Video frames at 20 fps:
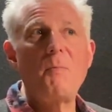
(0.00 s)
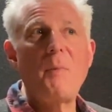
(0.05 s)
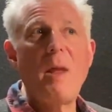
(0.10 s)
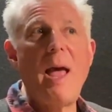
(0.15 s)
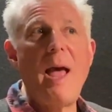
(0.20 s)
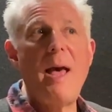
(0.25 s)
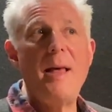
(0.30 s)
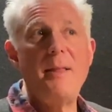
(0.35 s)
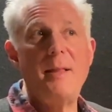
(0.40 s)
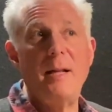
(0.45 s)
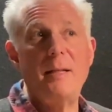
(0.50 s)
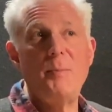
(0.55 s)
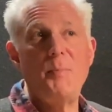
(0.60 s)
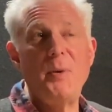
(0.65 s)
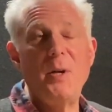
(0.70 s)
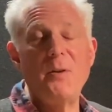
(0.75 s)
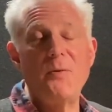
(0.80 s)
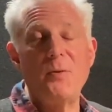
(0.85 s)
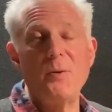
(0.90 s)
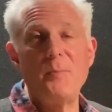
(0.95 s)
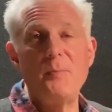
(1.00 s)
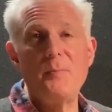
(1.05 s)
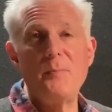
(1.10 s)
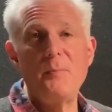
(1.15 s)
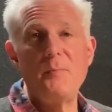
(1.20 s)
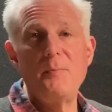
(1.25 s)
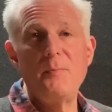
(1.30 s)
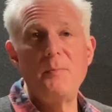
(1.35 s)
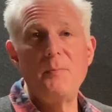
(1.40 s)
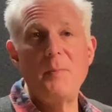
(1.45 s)
and that's beautiful.
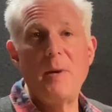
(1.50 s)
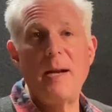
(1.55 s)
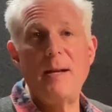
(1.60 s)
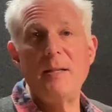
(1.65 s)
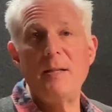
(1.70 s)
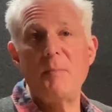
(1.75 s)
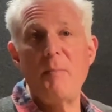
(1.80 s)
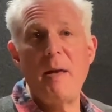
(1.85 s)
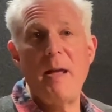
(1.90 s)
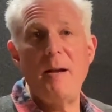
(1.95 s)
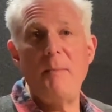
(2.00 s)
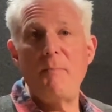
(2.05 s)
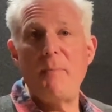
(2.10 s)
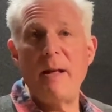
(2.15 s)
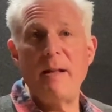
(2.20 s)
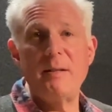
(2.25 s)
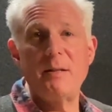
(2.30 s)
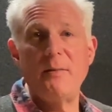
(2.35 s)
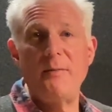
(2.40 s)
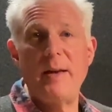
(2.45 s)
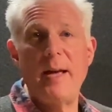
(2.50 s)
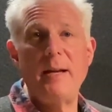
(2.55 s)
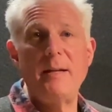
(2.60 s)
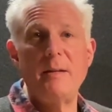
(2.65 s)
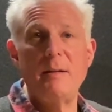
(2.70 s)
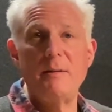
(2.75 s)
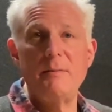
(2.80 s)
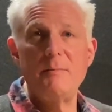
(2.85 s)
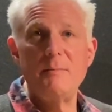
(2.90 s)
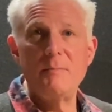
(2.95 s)
And it's made in
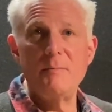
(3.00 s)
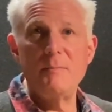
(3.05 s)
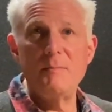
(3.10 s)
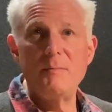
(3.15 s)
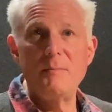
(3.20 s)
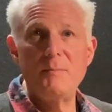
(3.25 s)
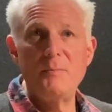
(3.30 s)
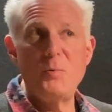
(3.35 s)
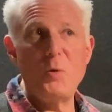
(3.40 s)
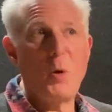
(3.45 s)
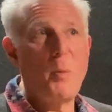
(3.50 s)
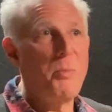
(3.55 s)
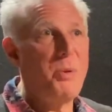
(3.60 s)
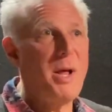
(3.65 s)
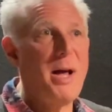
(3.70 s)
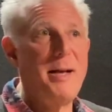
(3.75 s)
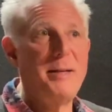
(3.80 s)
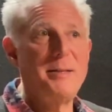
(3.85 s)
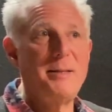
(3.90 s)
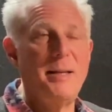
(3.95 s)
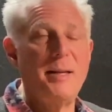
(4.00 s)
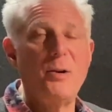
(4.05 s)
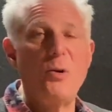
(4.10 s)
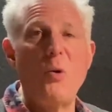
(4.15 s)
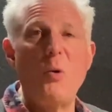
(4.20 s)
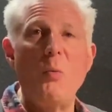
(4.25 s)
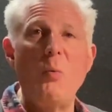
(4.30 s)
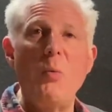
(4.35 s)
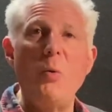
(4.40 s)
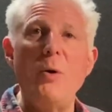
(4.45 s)
Pennsylvania. No plastic,
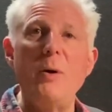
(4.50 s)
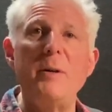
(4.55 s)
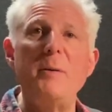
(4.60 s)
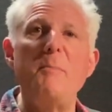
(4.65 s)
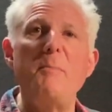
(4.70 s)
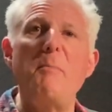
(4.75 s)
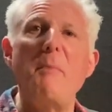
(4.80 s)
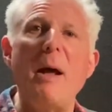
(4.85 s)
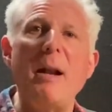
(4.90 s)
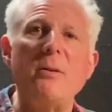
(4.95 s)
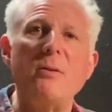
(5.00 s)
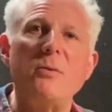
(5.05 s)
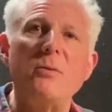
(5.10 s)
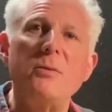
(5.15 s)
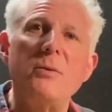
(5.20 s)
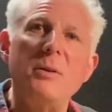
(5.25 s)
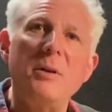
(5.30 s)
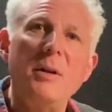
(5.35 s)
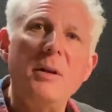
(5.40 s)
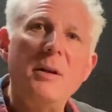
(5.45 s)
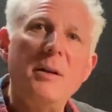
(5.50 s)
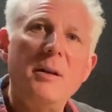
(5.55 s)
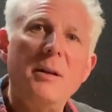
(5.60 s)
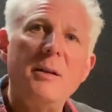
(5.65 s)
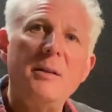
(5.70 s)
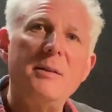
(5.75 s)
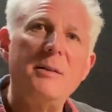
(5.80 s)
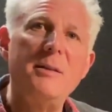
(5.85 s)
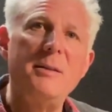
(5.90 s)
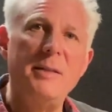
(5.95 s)
all wood, metal,
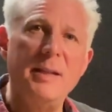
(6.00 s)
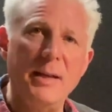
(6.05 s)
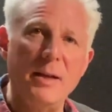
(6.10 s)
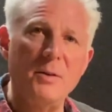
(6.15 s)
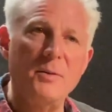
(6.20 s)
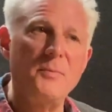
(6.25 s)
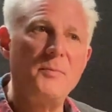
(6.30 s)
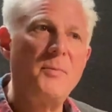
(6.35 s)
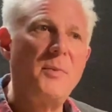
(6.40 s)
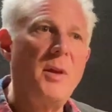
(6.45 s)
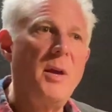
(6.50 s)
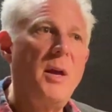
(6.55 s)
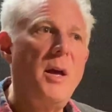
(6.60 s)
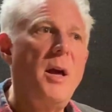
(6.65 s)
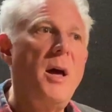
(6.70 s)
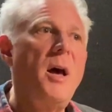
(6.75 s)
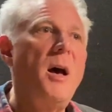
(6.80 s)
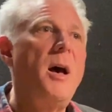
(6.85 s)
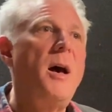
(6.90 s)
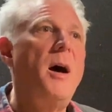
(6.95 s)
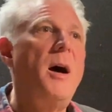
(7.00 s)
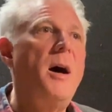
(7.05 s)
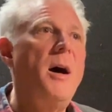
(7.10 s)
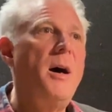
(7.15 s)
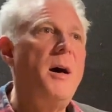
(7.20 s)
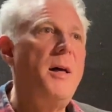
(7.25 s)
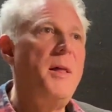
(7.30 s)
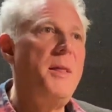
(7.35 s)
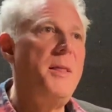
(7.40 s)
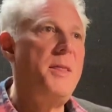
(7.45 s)
steel.
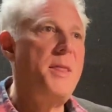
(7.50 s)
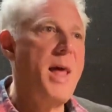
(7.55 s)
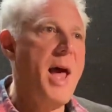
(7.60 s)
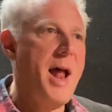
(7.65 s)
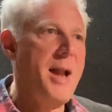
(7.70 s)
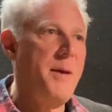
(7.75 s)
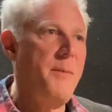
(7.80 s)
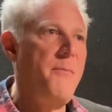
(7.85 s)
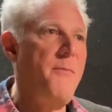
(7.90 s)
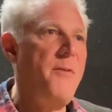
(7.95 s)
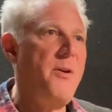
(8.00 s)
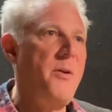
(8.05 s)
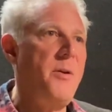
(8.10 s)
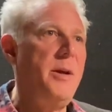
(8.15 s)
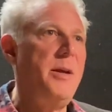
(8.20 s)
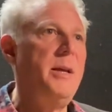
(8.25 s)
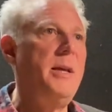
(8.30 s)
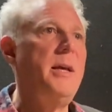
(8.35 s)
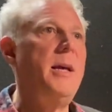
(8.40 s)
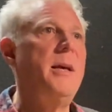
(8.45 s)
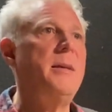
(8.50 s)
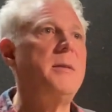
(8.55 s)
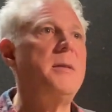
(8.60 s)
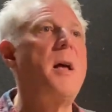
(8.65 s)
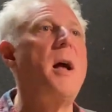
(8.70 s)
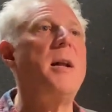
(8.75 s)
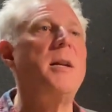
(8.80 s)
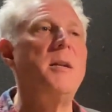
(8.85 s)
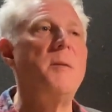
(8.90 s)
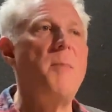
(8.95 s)
That I'm very
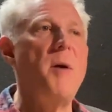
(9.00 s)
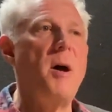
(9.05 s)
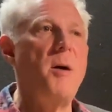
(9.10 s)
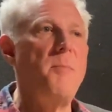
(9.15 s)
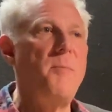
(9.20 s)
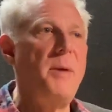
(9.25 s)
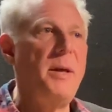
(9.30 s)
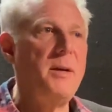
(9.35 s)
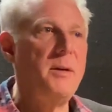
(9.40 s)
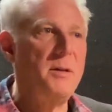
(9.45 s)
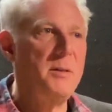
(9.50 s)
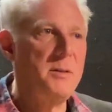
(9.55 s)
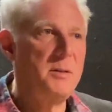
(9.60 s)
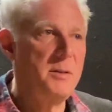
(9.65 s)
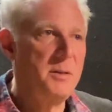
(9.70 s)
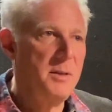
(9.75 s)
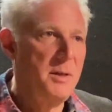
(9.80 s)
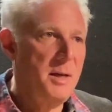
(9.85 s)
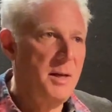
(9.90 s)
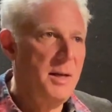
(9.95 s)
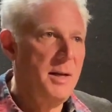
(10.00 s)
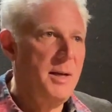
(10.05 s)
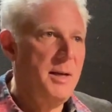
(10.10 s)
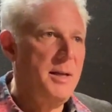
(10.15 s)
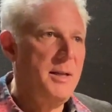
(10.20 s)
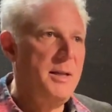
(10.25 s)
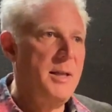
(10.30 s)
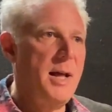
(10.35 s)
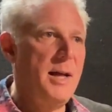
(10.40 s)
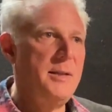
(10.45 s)
excited about, because
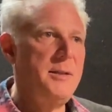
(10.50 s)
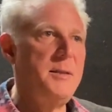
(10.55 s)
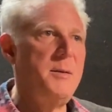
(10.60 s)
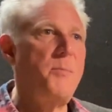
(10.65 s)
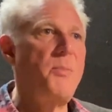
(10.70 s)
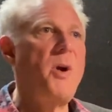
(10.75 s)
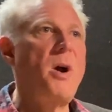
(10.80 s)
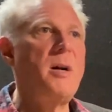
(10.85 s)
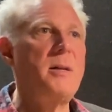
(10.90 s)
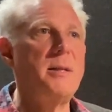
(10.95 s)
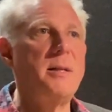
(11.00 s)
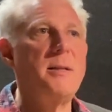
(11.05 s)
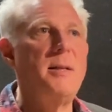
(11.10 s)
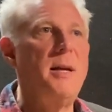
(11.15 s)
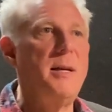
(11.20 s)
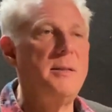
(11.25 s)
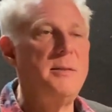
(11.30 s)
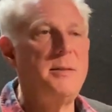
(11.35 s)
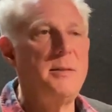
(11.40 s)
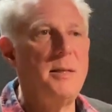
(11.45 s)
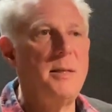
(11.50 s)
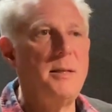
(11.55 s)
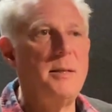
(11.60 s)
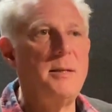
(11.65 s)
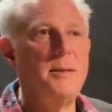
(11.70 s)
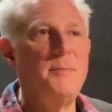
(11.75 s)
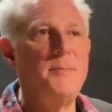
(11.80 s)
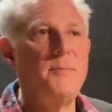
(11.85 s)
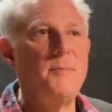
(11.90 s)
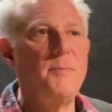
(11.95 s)
that's a product that,
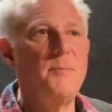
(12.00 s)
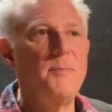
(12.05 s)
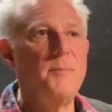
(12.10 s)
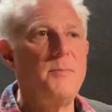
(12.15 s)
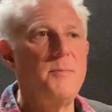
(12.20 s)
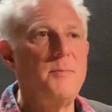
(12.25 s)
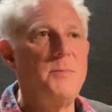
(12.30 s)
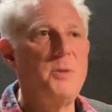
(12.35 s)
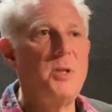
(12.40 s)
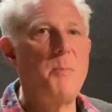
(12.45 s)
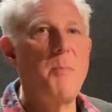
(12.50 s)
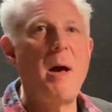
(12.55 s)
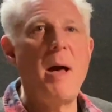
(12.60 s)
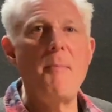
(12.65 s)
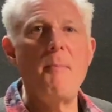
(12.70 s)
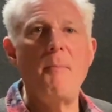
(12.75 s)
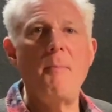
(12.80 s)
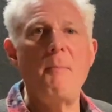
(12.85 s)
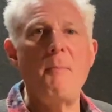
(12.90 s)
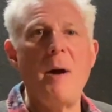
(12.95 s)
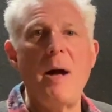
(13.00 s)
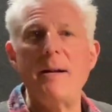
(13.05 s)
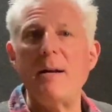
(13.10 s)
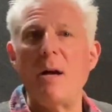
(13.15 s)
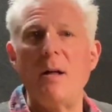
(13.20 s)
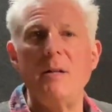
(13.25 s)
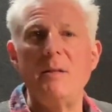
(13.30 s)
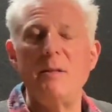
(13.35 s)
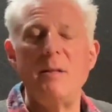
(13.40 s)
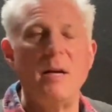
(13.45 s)
to my
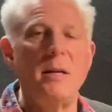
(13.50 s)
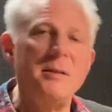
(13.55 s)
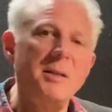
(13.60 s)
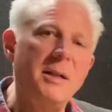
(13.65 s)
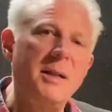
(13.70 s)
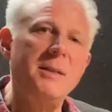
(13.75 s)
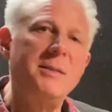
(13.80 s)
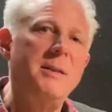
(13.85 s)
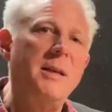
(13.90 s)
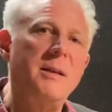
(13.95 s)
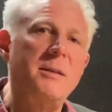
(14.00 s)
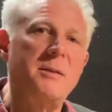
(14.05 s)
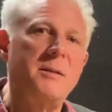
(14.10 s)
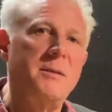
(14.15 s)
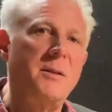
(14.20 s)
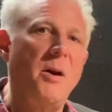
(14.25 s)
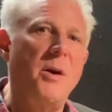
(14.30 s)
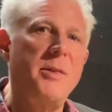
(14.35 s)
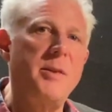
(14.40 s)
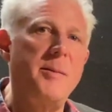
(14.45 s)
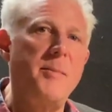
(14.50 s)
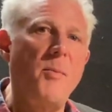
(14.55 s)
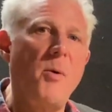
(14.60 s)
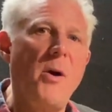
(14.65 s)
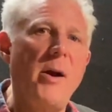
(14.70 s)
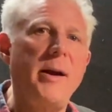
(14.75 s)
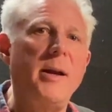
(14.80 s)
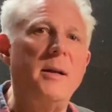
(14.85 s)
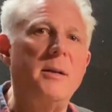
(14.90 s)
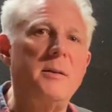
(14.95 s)
knowledge, doesn't exist on the
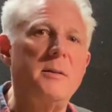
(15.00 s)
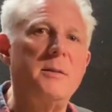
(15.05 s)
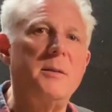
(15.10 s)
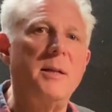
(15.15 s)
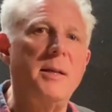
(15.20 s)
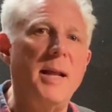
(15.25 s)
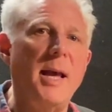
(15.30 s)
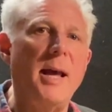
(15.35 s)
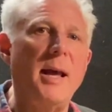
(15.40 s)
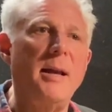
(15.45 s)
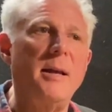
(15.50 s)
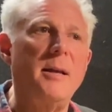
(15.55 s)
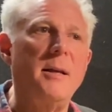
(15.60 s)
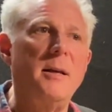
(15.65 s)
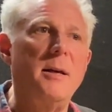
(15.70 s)
market today.